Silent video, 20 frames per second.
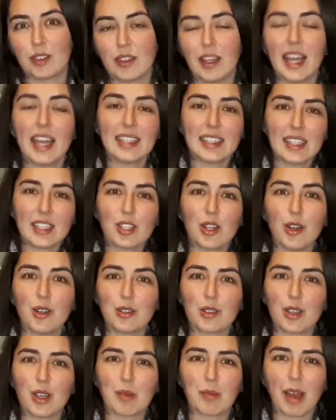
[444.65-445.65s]
As I
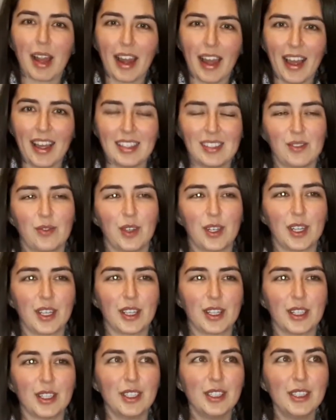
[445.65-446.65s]
told you in my last
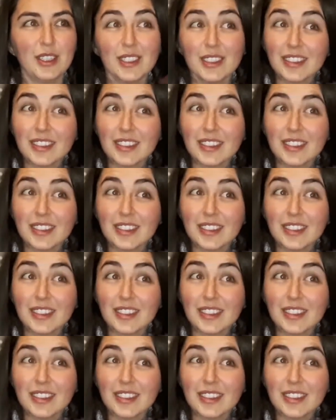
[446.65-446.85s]
video,